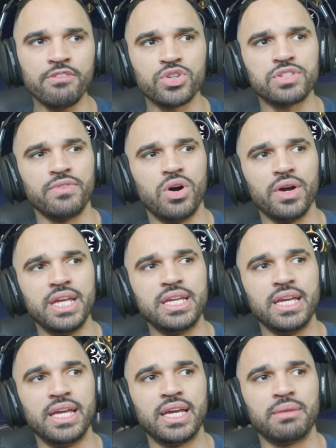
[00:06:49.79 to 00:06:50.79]
First of all, he
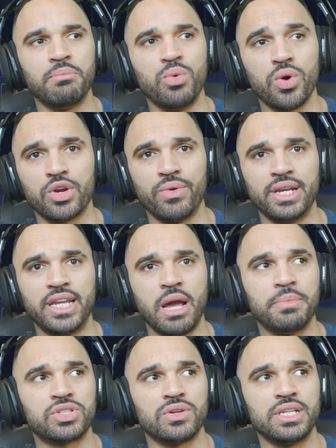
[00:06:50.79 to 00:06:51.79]
can get more crit
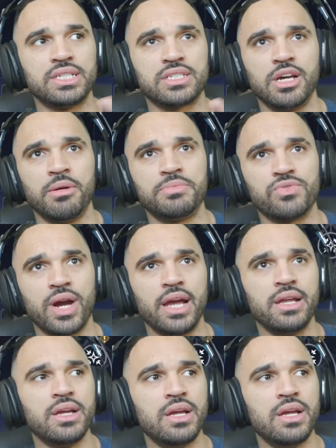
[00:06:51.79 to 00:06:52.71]
damage on these subs, right?